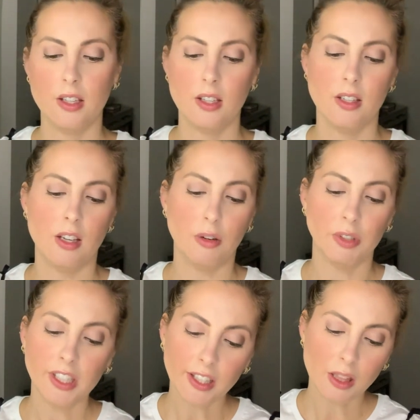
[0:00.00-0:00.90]
I
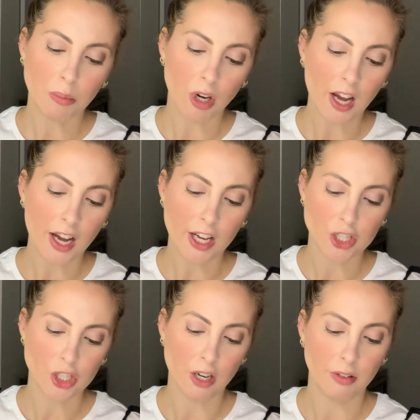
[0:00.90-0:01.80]
really like the
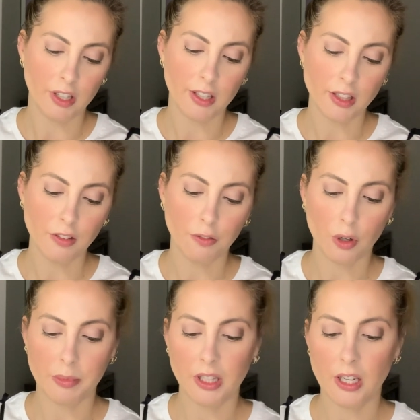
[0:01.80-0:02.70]
brush. I really like the
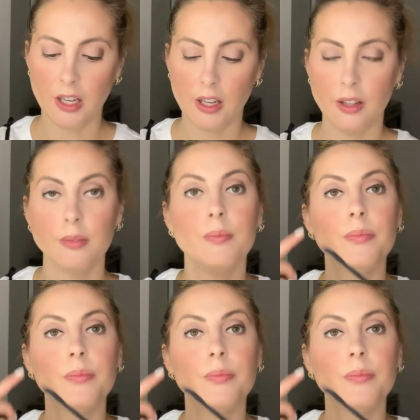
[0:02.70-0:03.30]
formula.